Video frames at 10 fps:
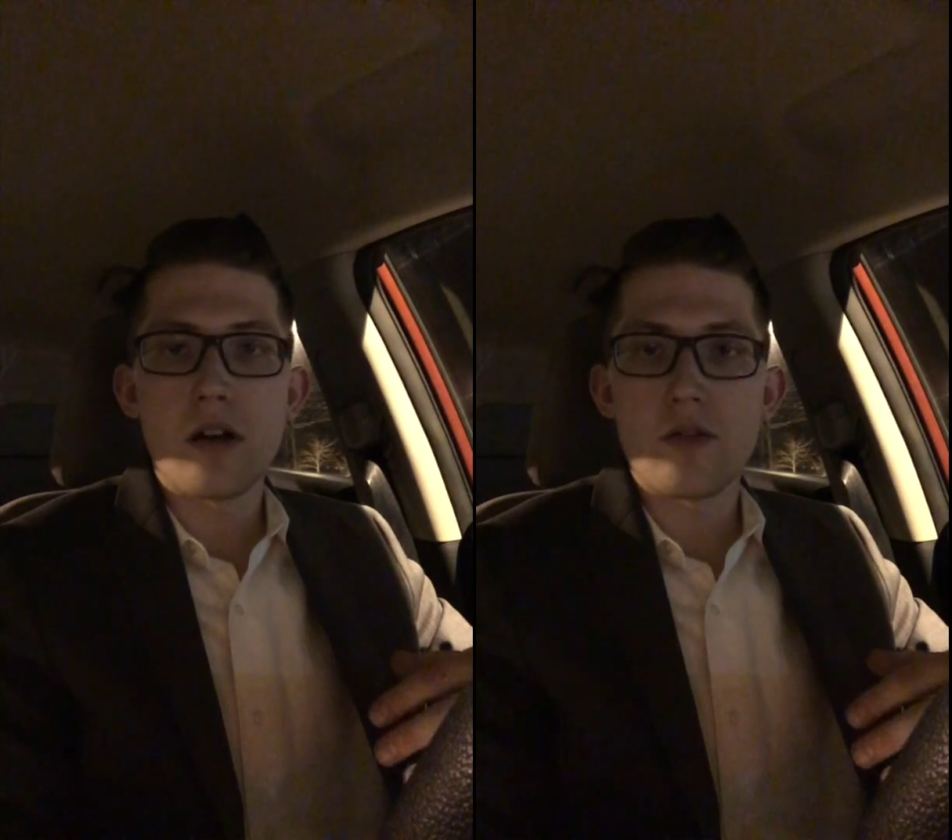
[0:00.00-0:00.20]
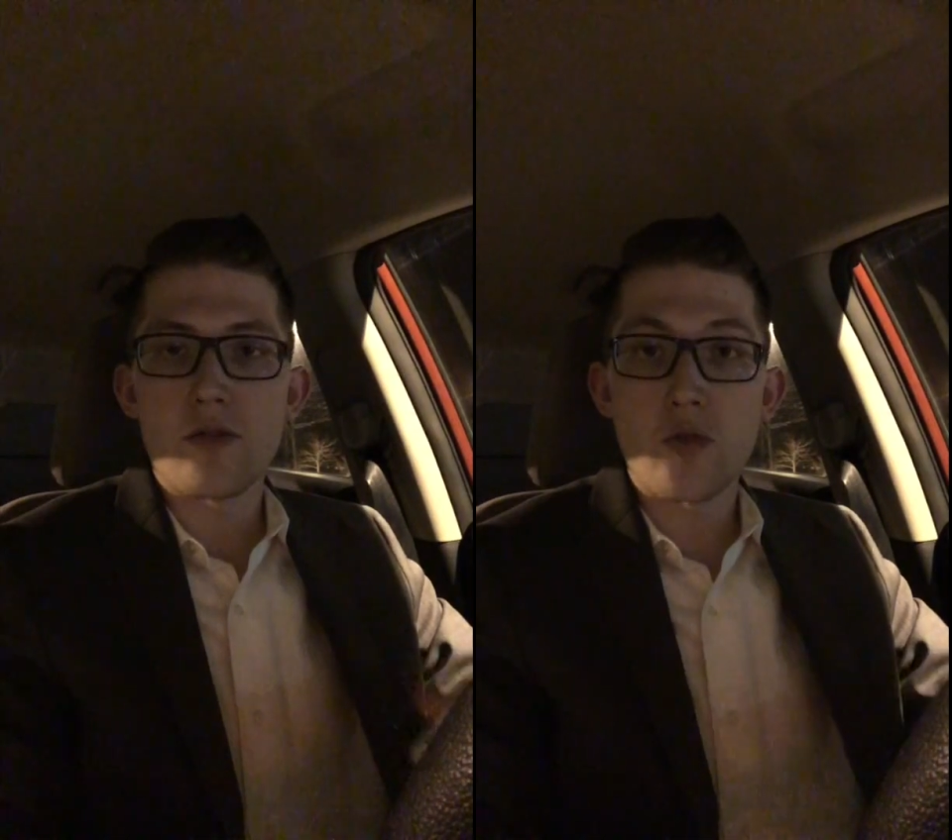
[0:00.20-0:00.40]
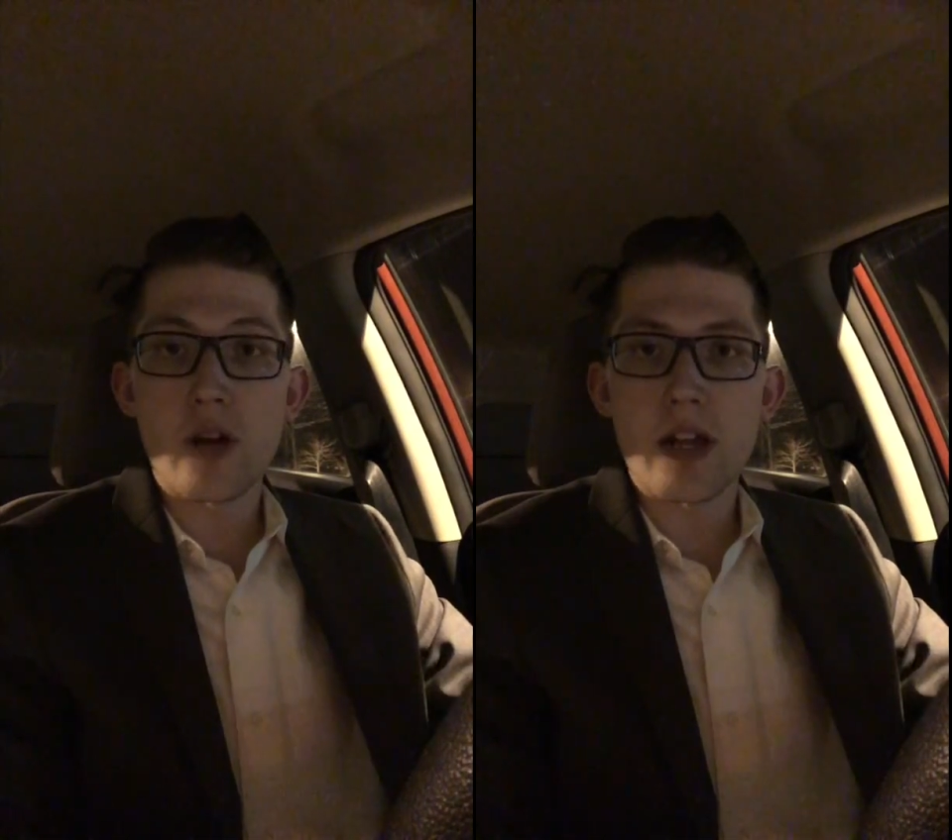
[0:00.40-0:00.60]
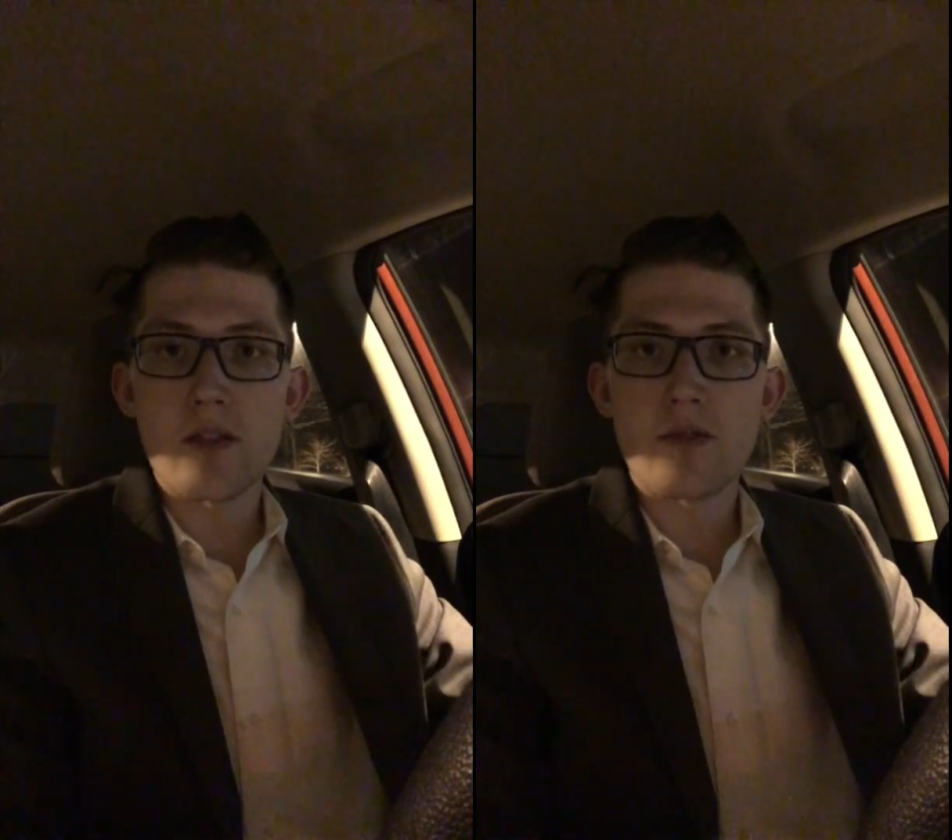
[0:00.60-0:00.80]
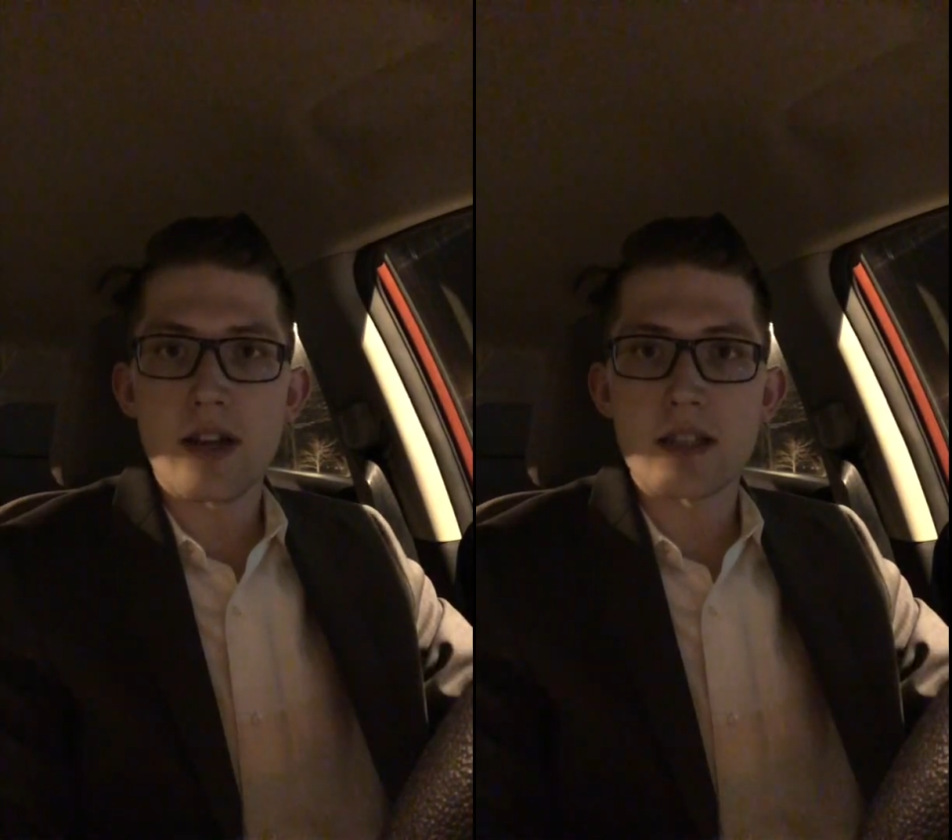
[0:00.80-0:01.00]
free
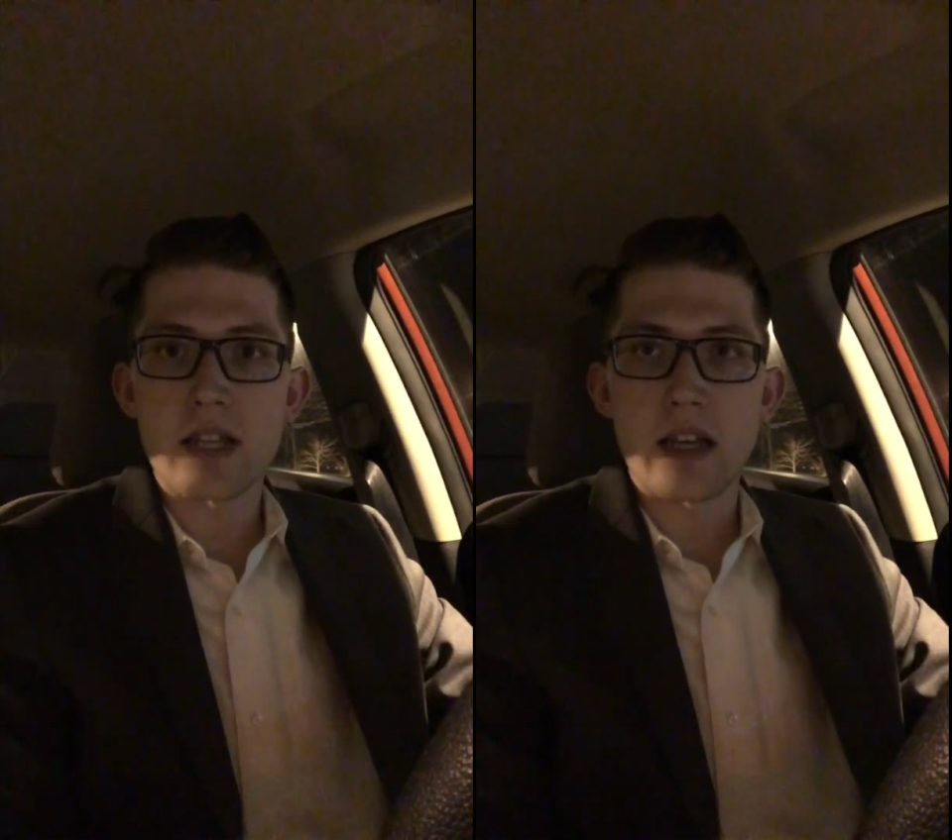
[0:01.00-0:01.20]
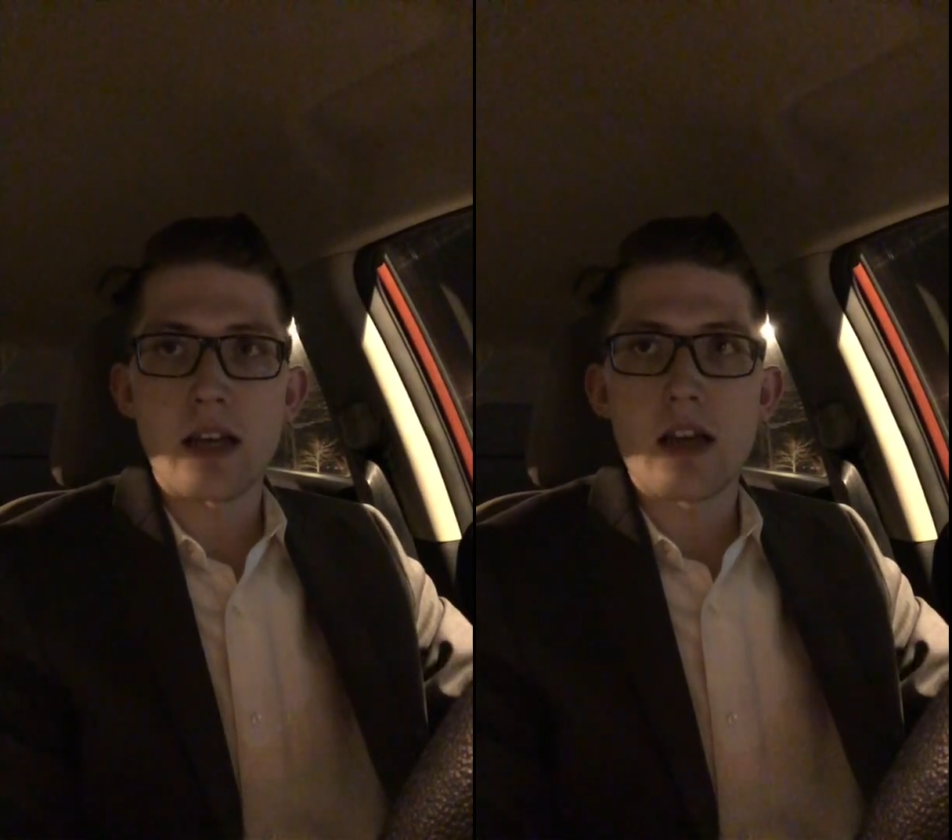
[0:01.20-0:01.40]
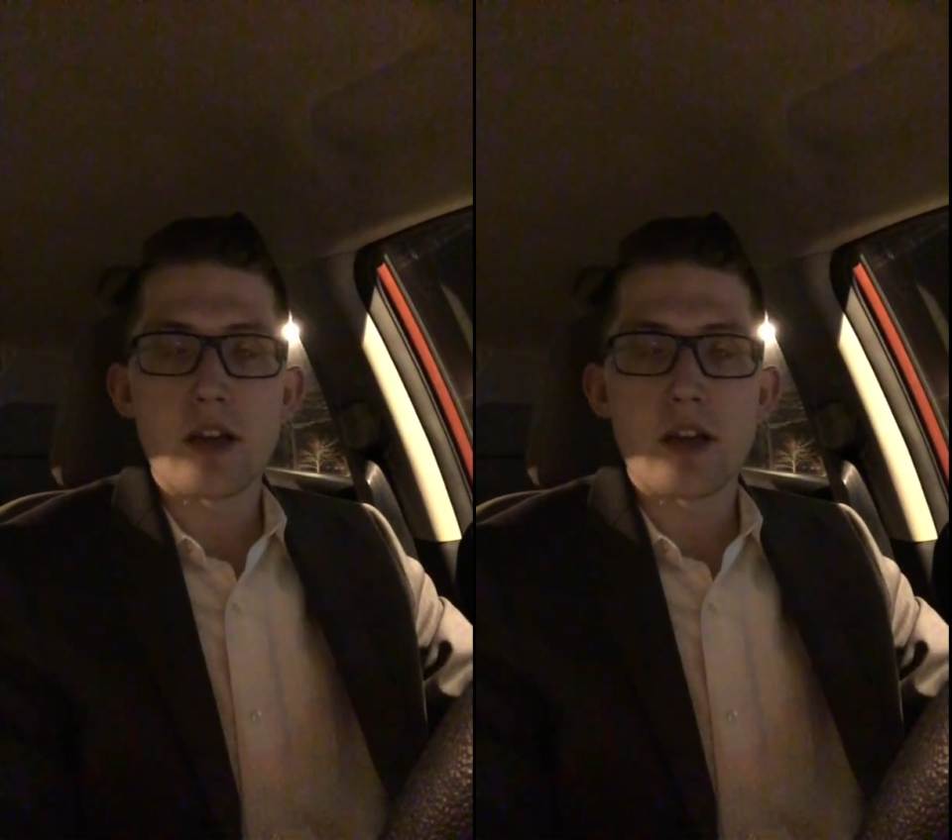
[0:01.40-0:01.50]
investing.